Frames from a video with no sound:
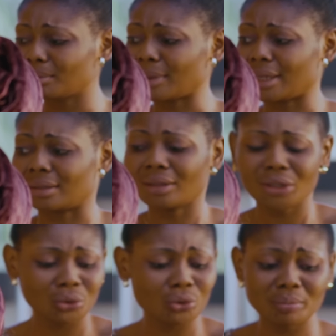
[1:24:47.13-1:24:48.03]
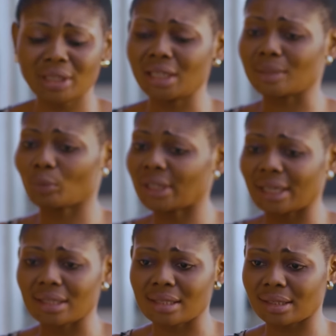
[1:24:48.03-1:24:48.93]
Ma, he told me his
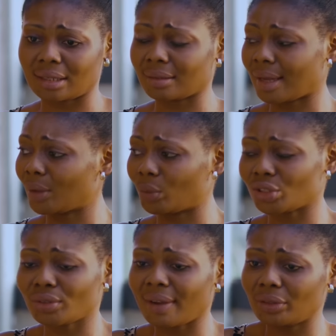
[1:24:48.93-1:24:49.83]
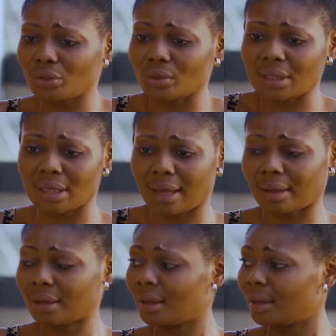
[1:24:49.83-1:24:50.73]
mother is sick, that he was traveling to see her.